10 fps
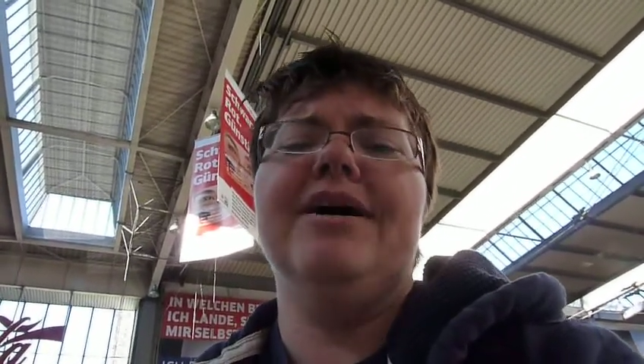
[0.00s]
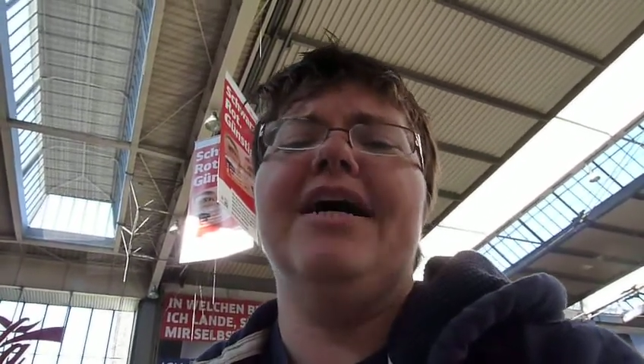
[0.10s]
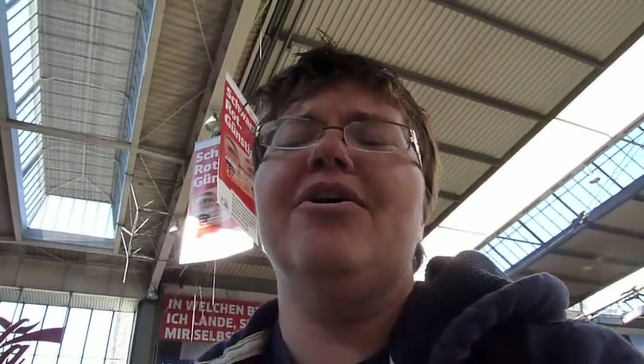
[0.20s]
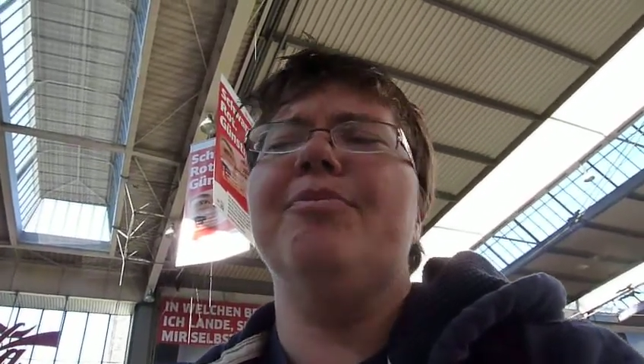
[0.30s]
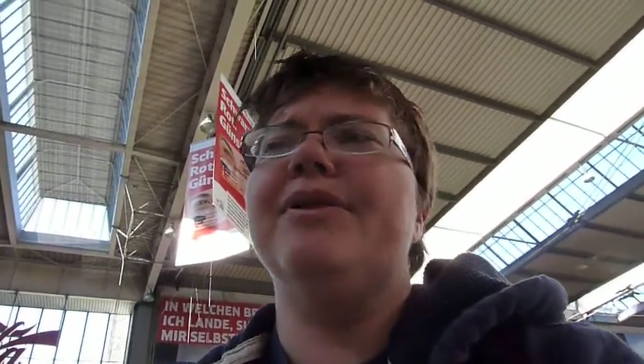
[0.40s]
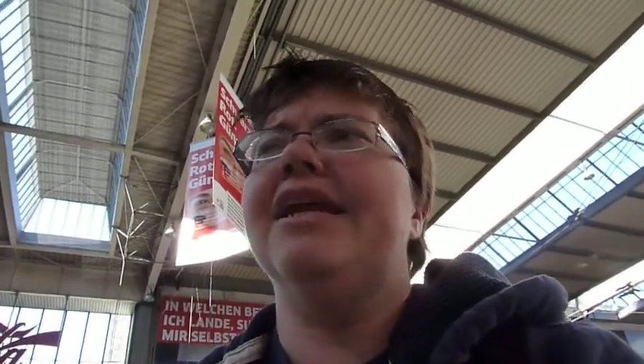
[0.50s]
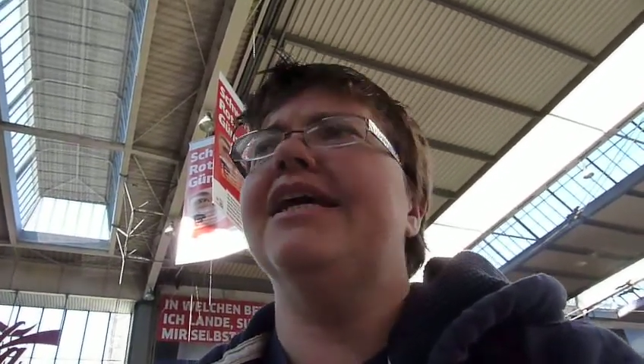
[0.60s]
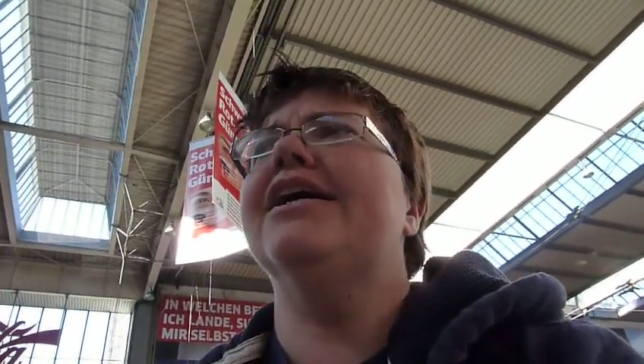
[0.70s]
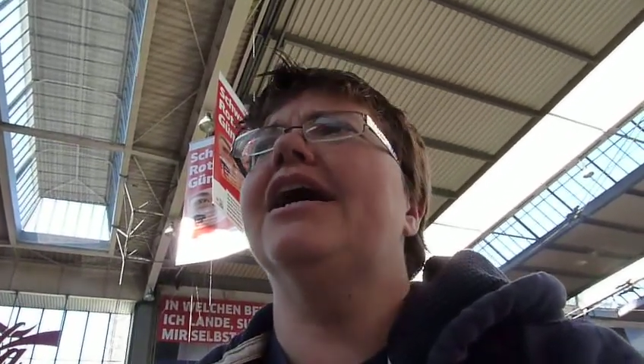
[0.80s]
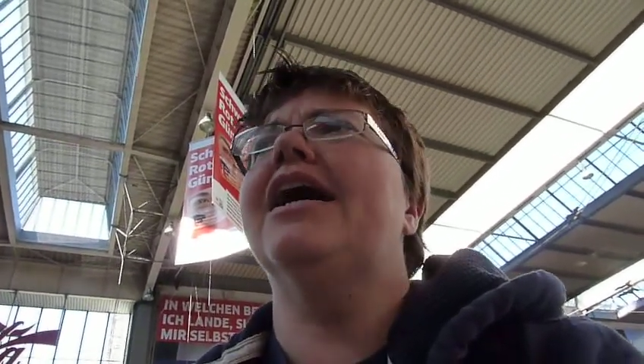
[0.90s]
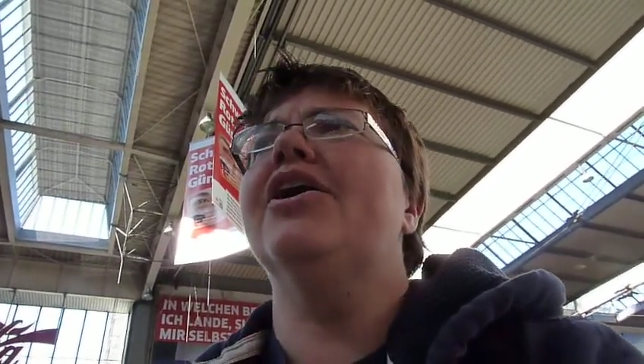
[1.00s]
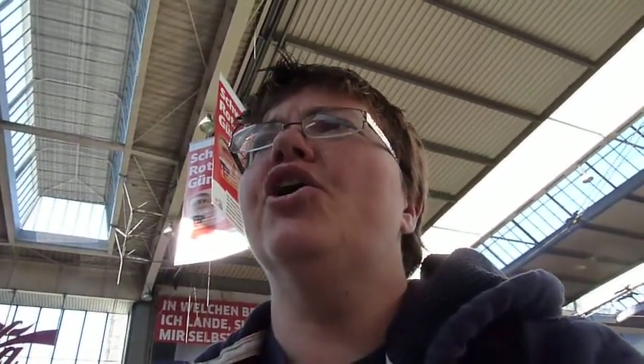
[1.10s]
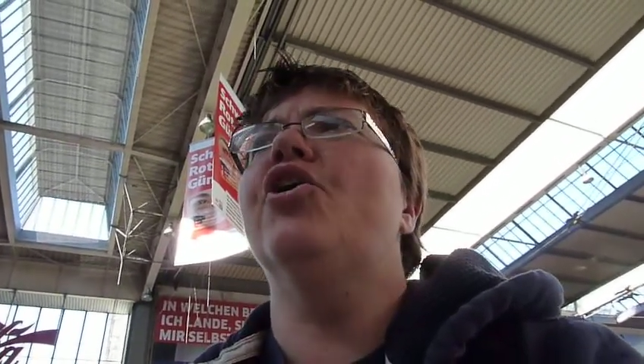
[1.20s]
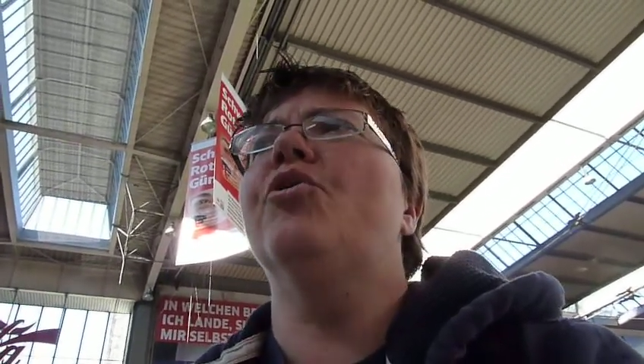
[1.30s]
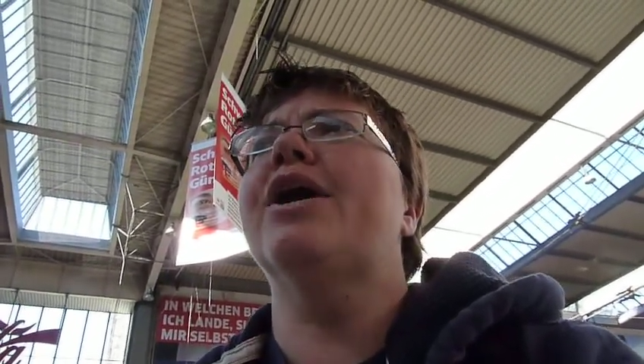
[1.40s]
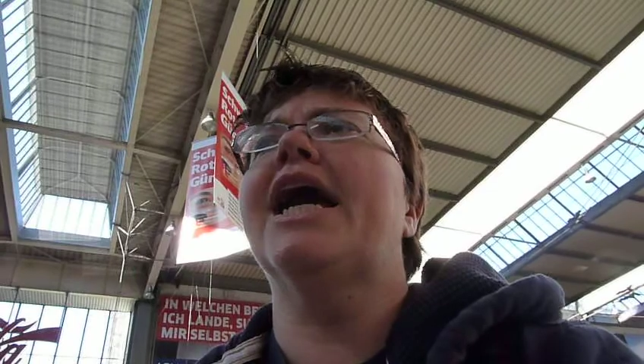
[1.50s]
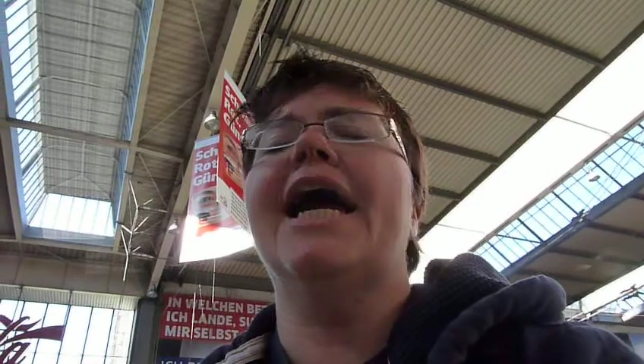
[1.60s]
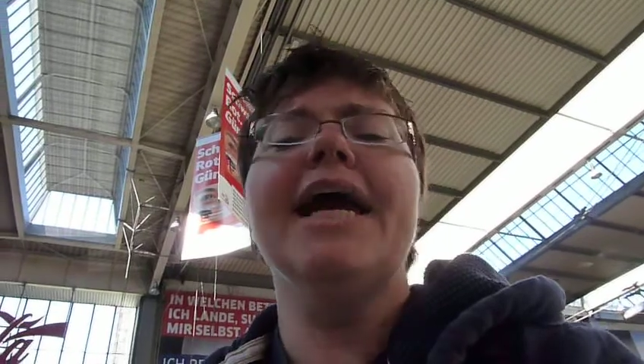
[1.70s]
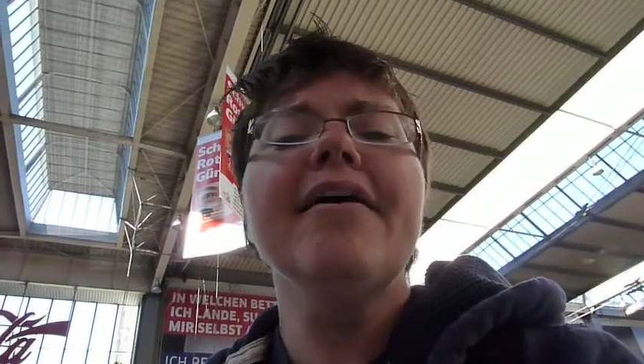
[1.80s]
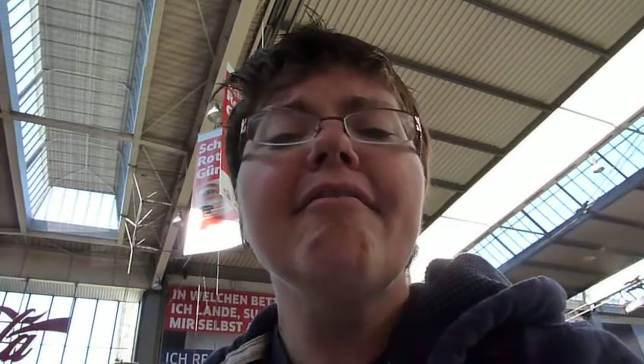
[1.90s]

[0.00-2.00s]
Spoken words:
I hope that he got okay